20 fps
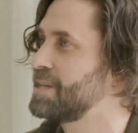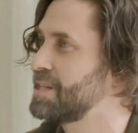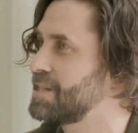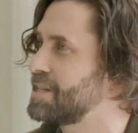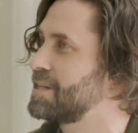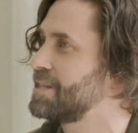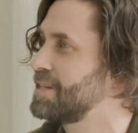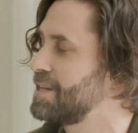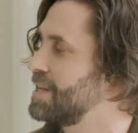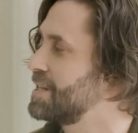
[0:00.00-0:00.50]

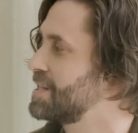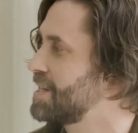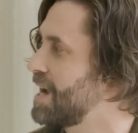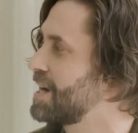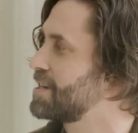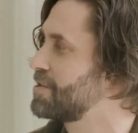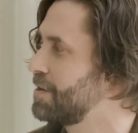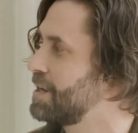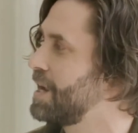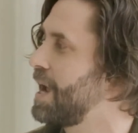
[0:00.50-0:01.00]
it's
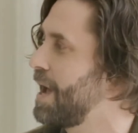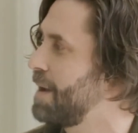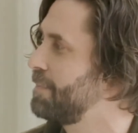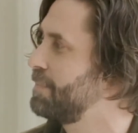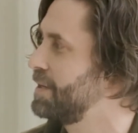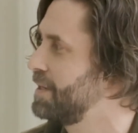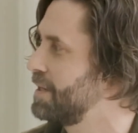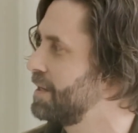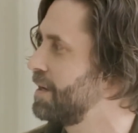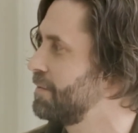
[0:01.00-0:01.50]
actually
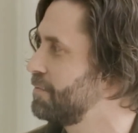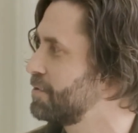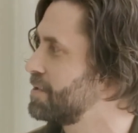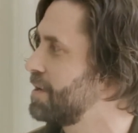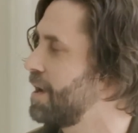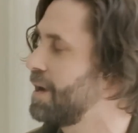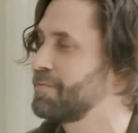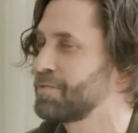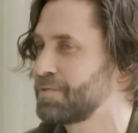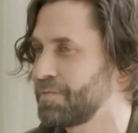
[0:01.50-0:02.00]
happening, I
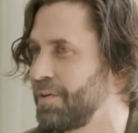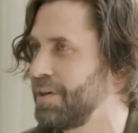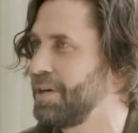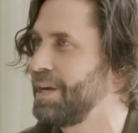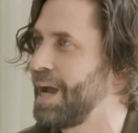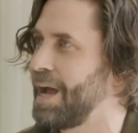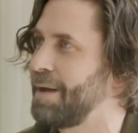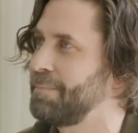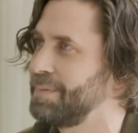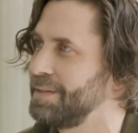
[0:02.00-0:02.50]
was very
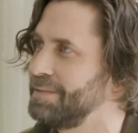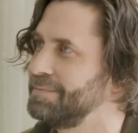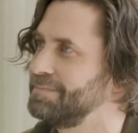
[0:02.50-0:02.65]
happy.